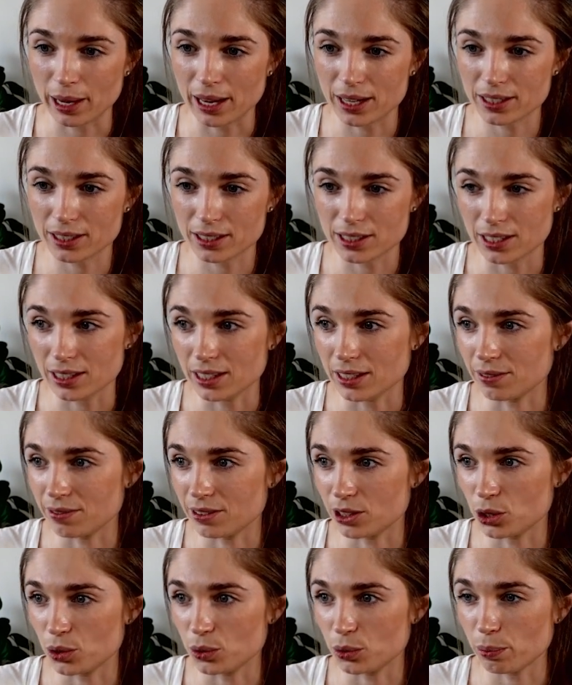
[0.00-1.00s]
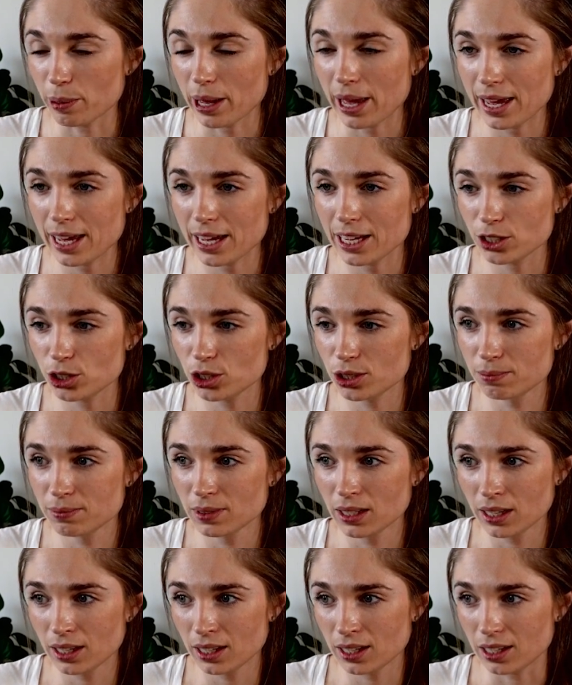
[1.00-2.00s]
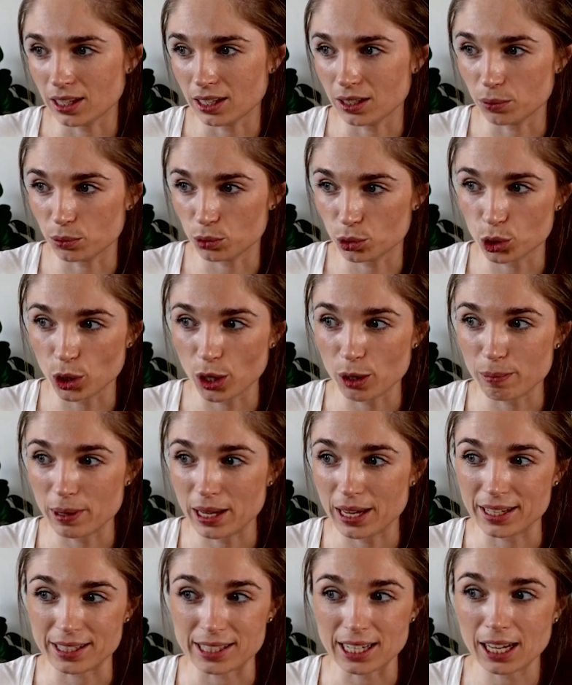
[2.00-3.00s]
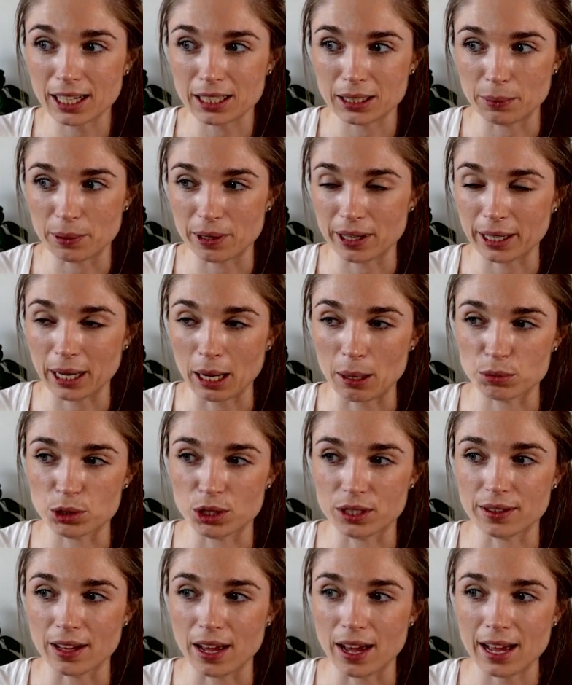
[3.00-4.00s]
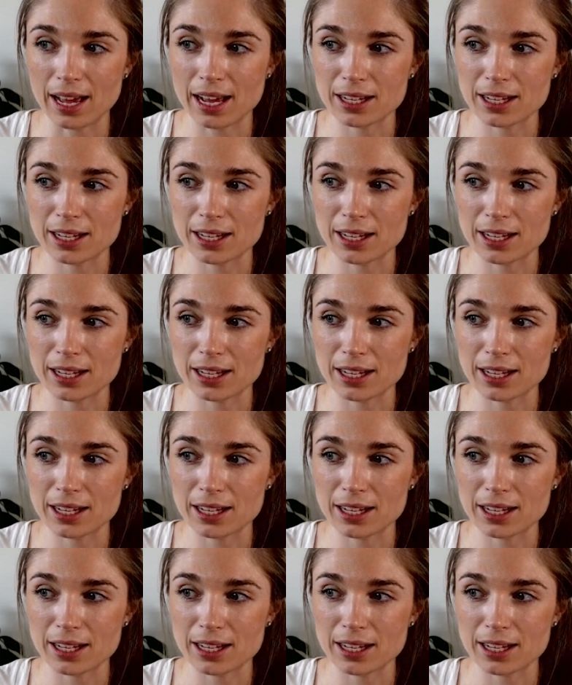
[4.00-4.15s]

back to the original page and it will show me exactly where I captured that